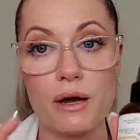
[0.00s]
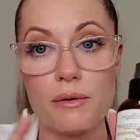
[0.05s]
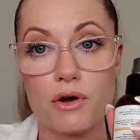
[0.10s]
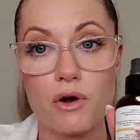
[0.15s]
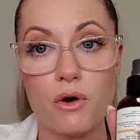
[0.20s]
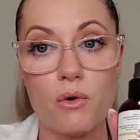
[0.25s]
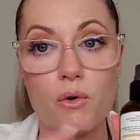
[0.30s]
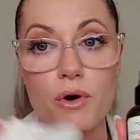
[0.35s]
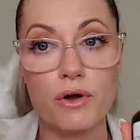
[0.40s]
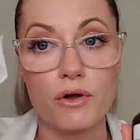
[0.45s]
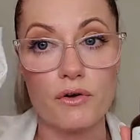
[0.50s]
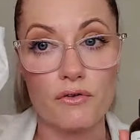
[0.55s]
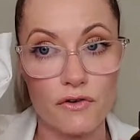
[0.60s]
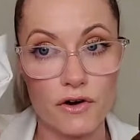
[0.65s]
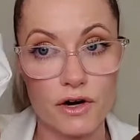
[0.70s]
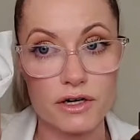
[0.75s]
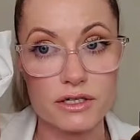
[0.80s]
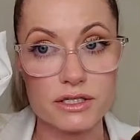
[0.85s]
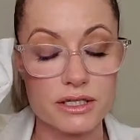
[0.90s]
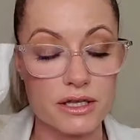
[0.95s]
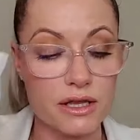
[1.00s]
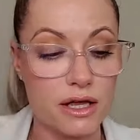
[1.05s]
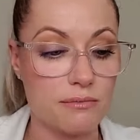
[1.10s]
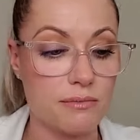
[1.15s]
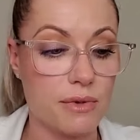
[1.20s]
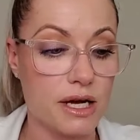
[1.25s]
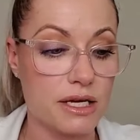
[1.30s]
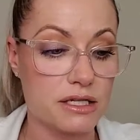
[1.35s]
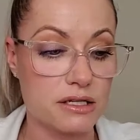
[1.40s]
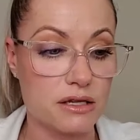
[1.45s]
I would go oil first,
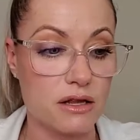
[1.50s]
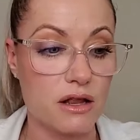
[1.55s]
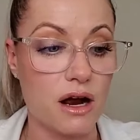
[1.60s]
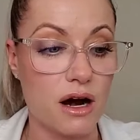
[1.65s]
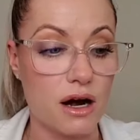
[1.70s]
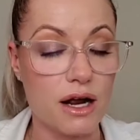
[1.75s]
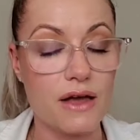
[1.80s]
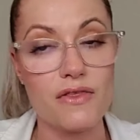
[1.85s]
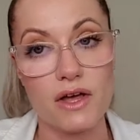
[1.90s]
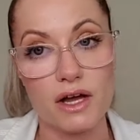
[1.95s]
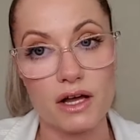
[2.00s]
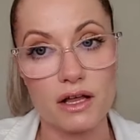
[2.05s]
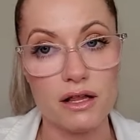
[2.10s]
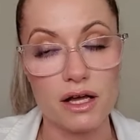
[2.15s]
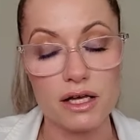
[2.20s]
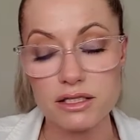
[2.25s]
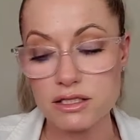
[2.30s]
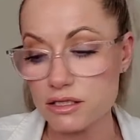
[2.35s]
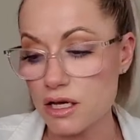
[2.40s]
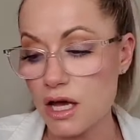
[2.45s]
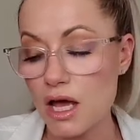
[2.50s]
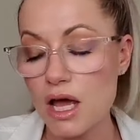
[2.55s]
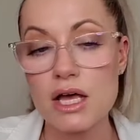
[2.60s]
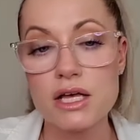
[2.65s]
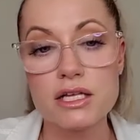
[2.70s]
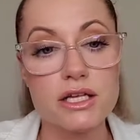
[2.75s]
then micellar and then cleanse.